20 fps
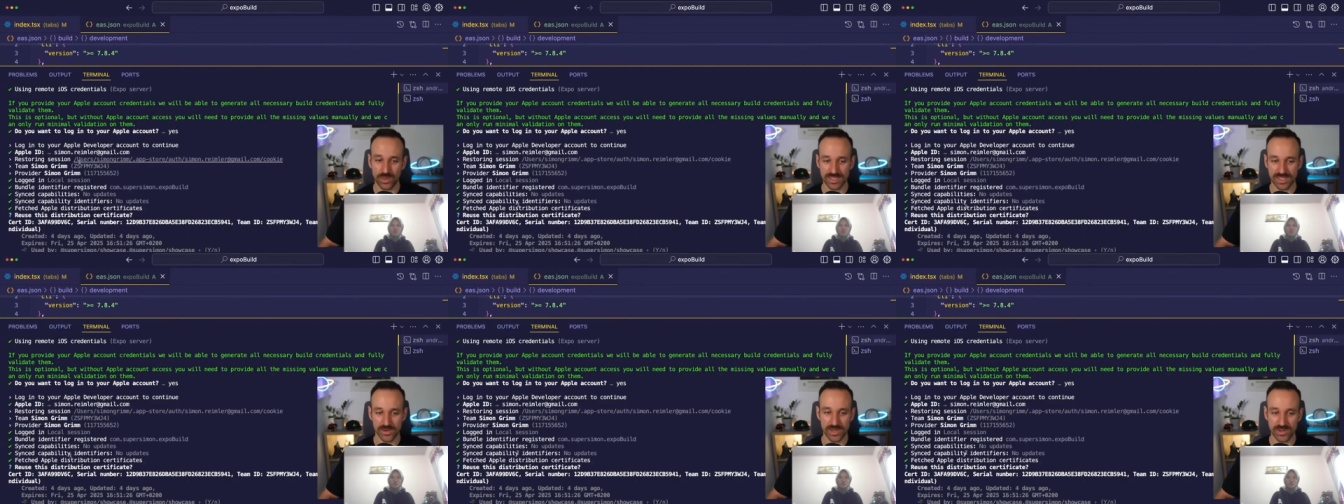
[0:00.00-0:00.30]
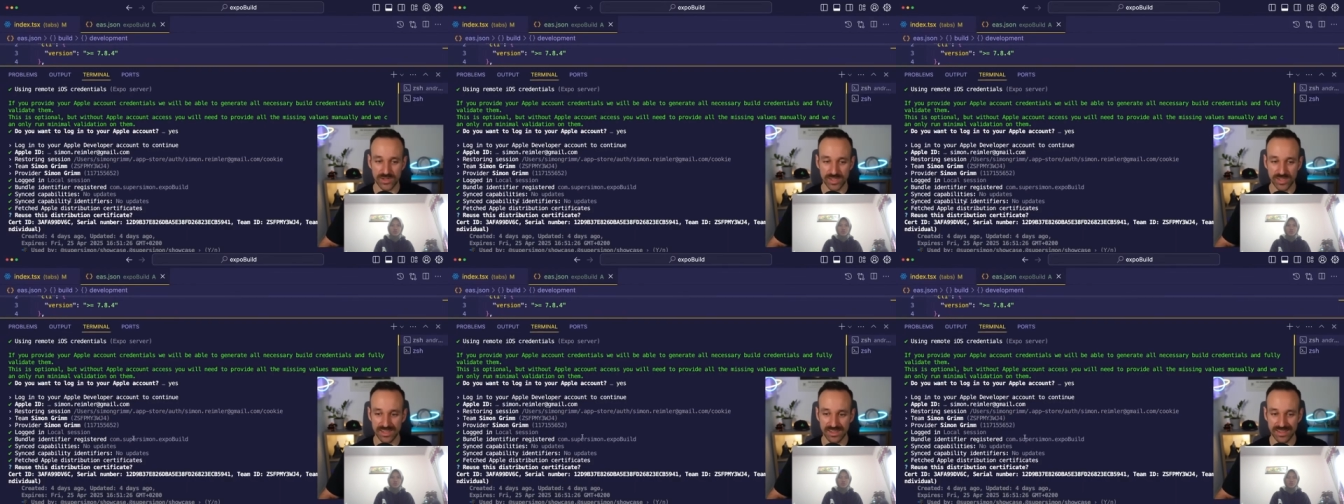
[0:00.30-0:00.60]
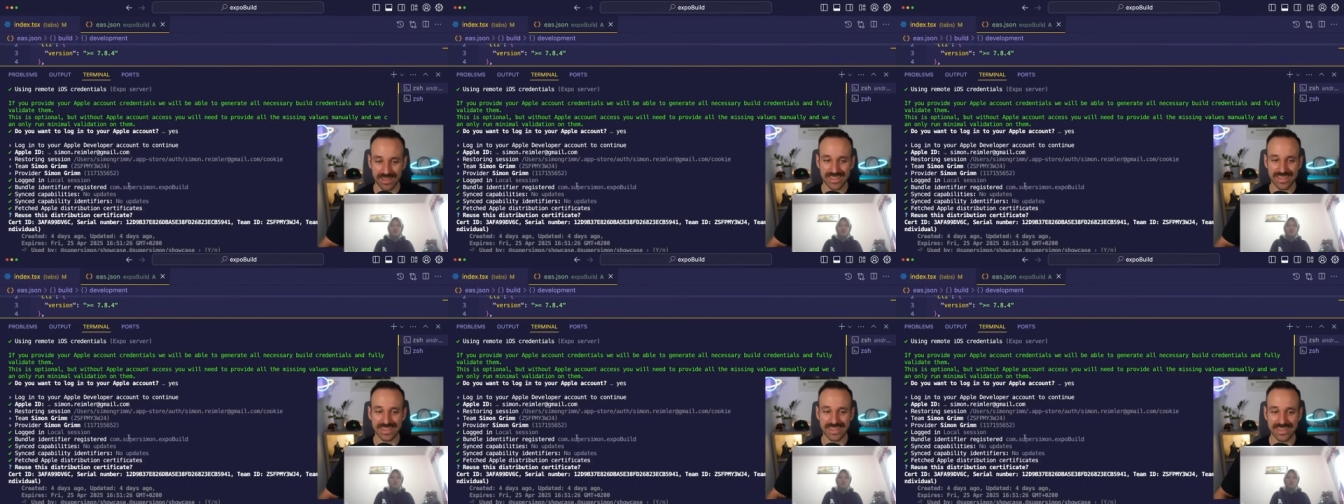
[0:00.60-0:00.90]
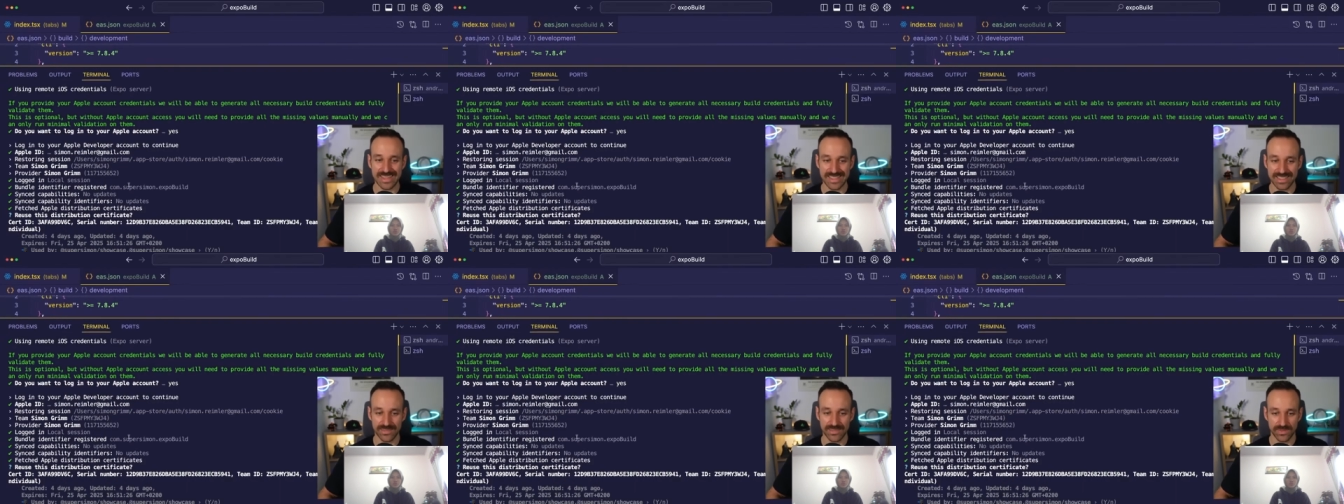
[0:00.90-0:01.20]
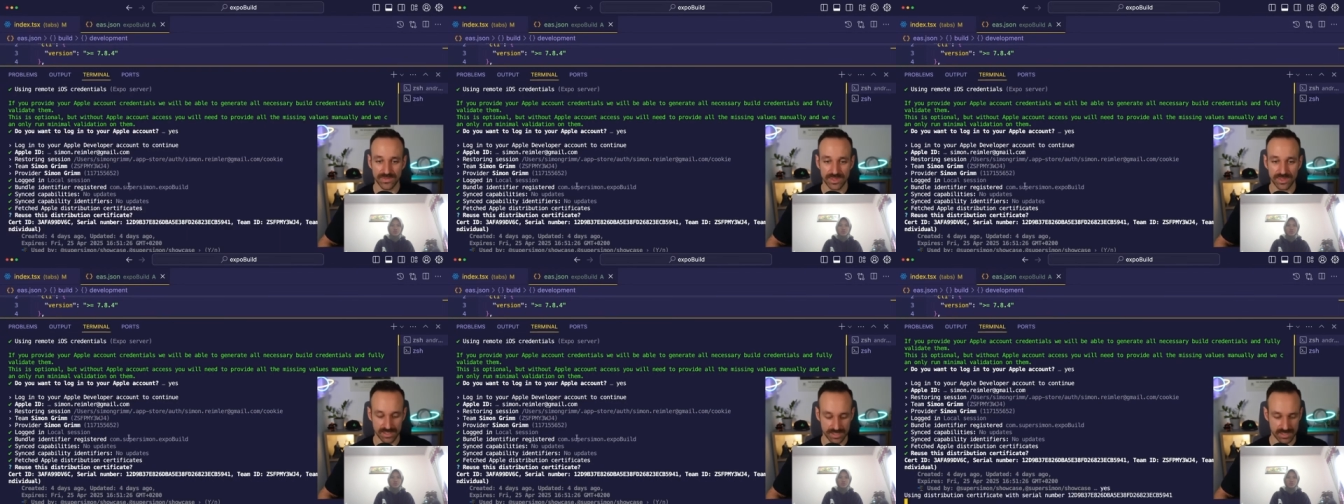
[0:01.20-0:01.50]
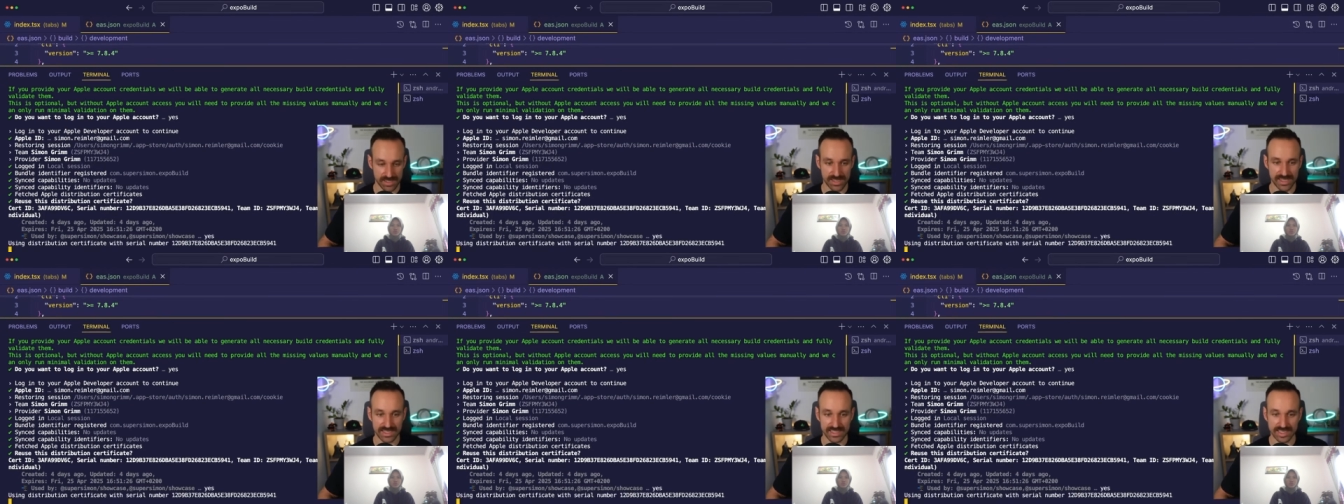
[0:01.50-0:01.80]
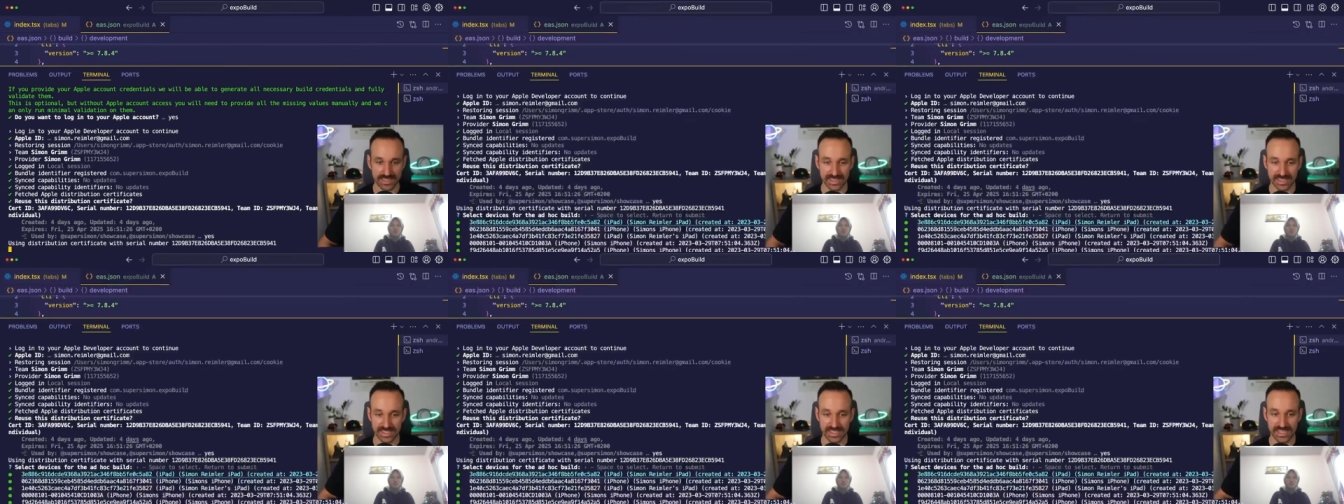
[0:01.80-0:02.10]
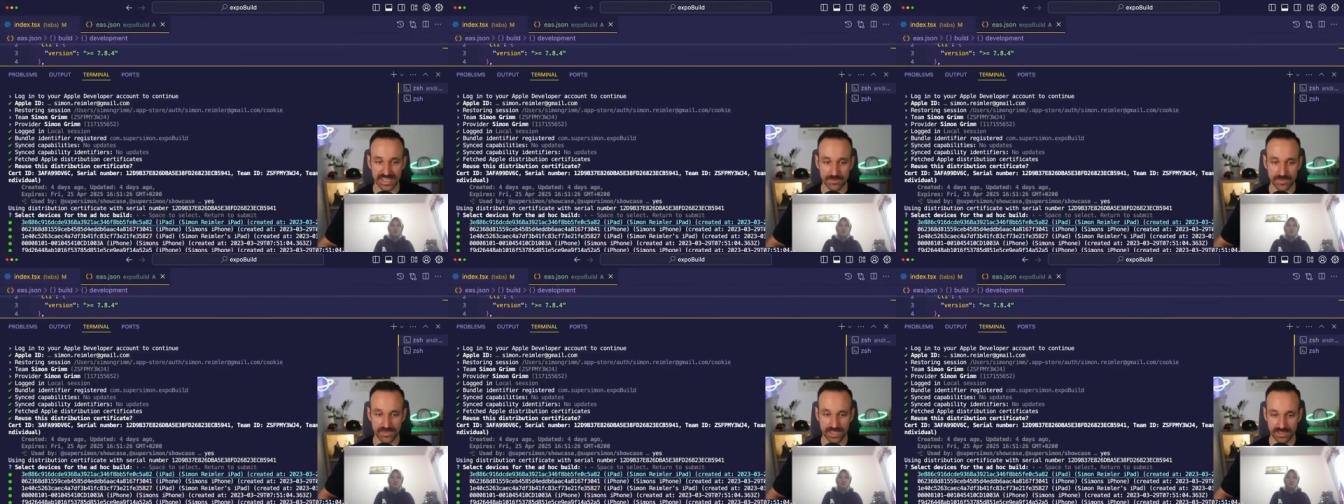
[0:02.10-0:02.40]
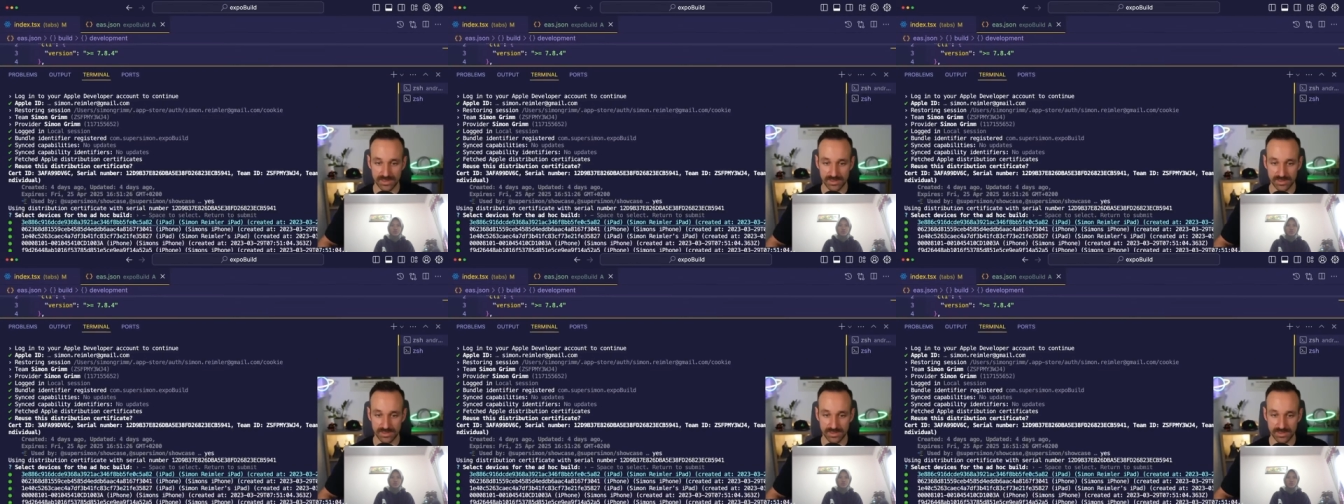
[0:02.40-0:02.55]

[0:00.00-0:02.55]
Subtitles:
what's going on here is exactly the same thing.